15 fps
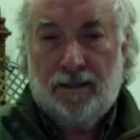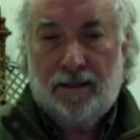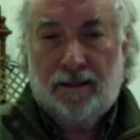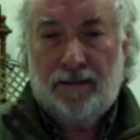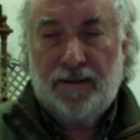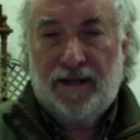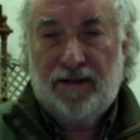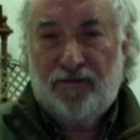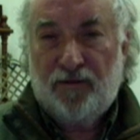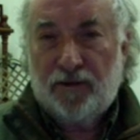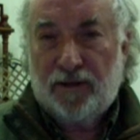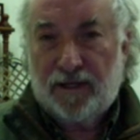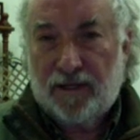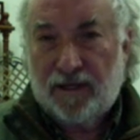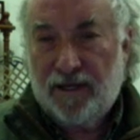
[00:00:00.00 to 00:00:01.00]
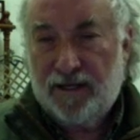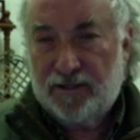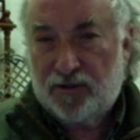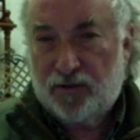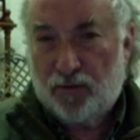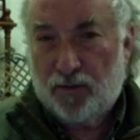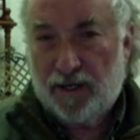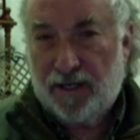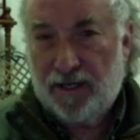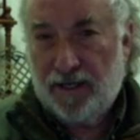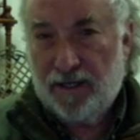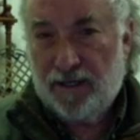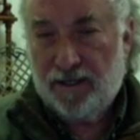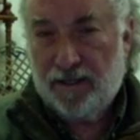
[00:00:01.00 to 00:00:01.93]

Let me give you a little history